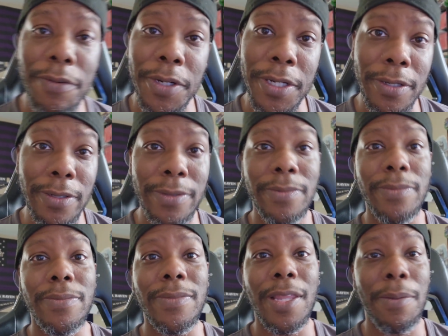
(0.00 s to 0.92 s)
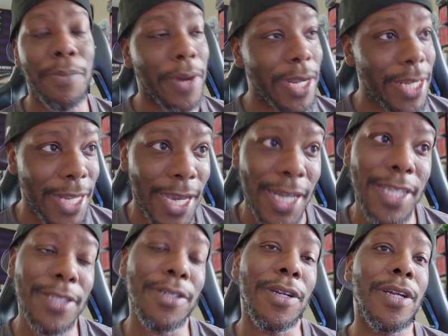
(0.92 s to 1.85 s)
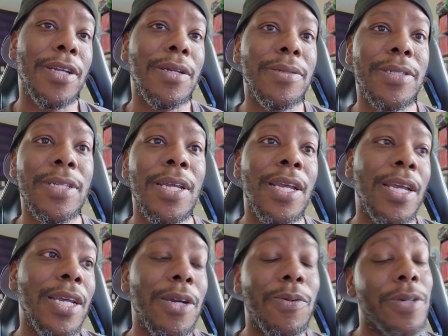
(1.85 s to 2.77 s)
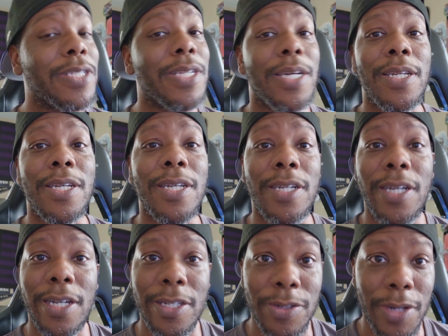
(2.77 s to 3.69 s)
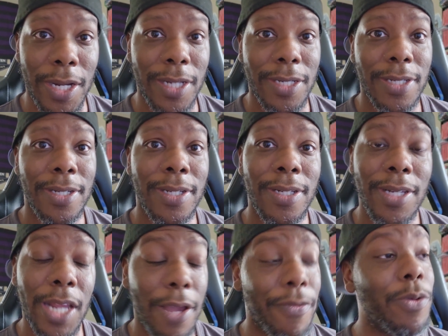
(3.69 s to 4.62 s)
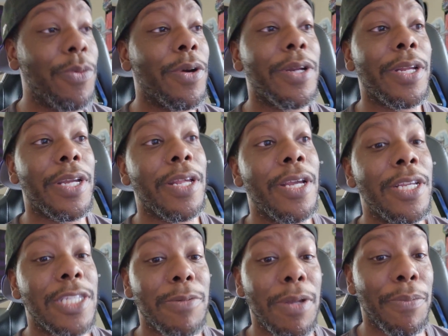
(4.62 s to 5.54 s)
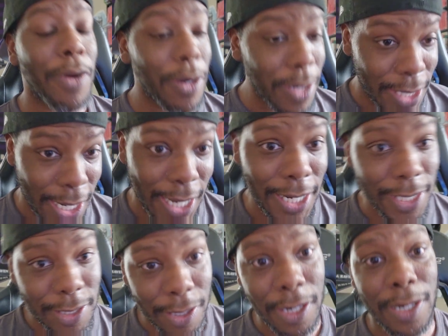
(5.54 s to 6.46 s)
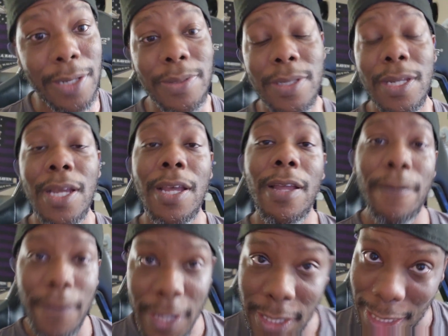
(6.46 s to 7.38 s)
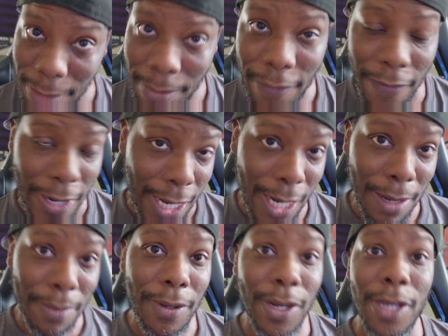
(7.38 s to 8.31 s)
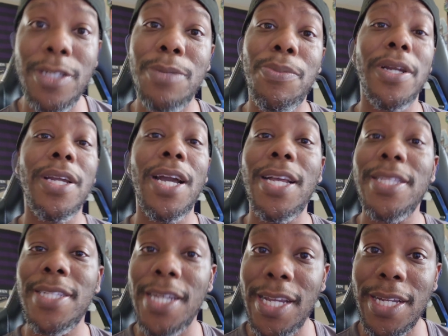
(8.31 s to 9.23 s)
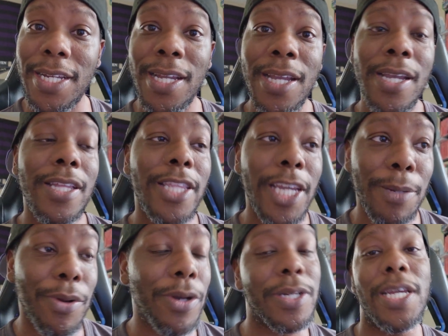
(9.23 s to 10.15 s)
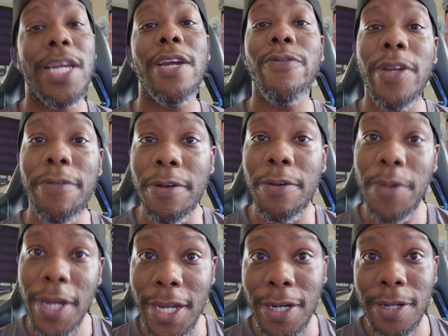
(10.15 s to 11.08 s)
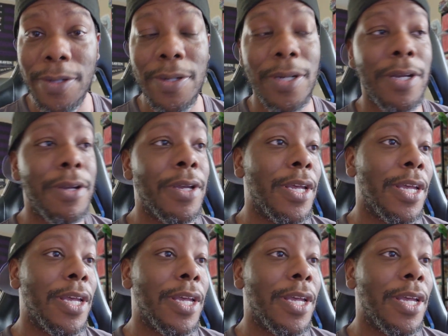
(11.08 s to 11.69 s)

Be real. Break it down in terms. It was not a good contract. Now, if you want it to be broken down in terms, visit my fam, Lunch Break Hot Take. They broke it down very well.